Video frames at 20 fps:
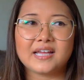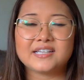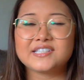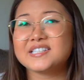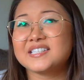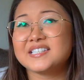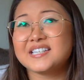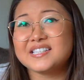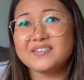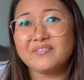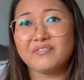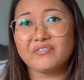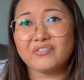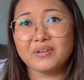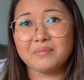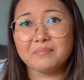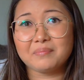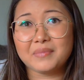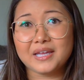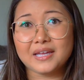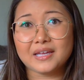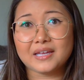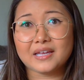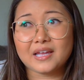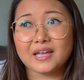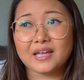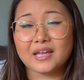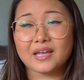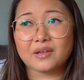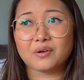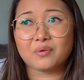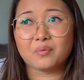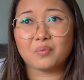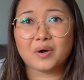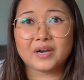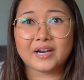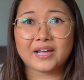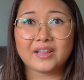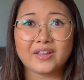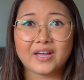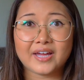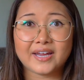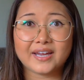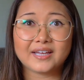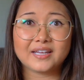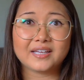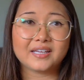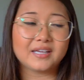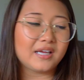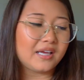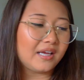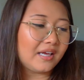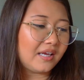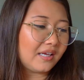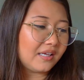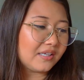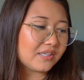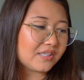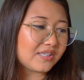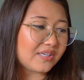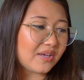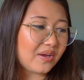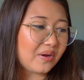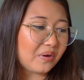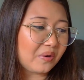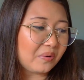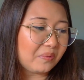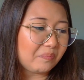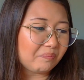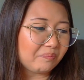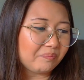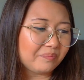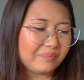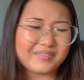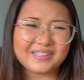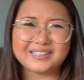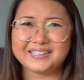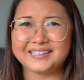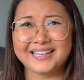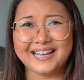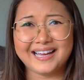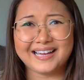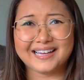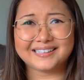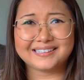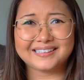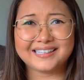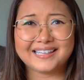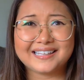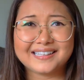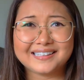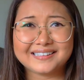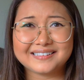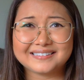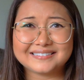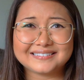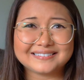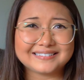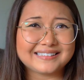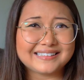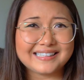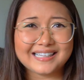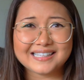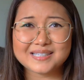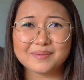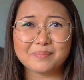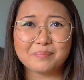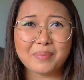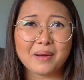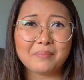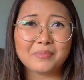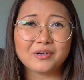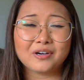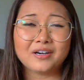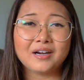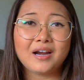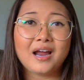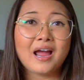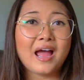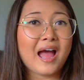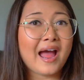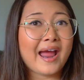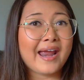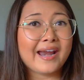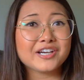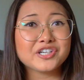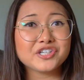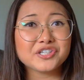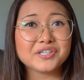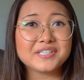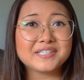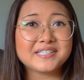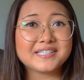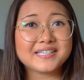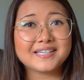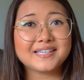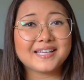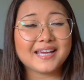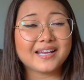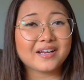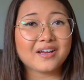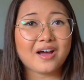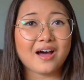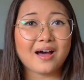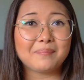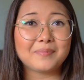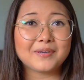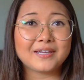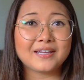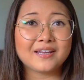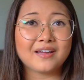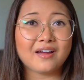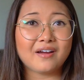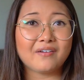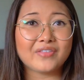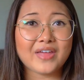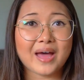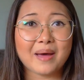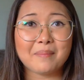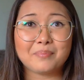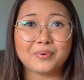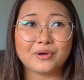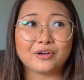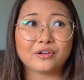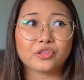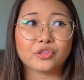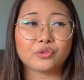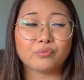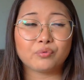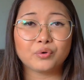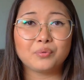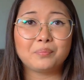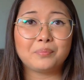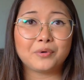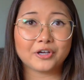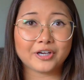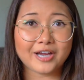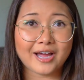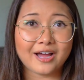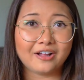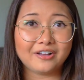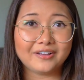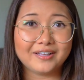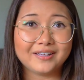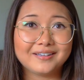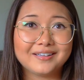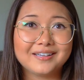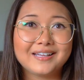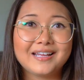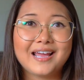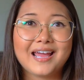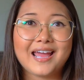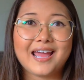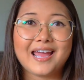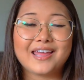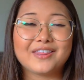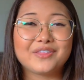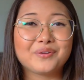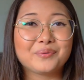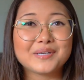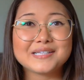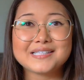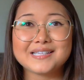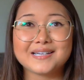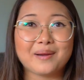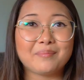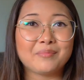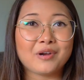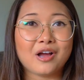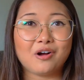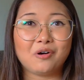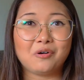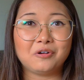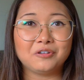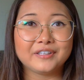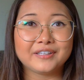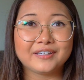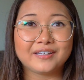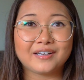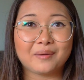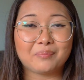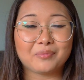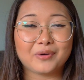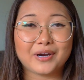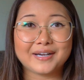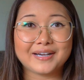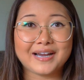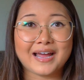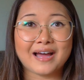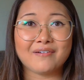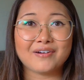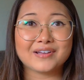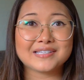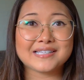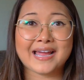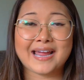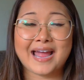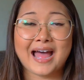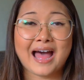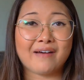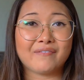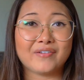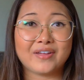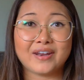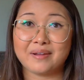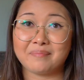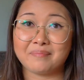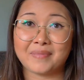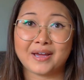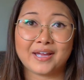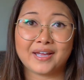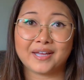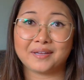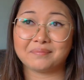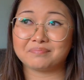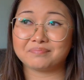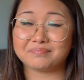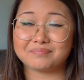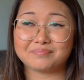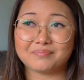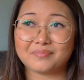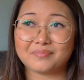it just doesn't fit me and what I like. So yeah, it's a bummer. I actually did get a copy of that book through Book Outlet, and the reason I'm not holding it up right now is I have it in my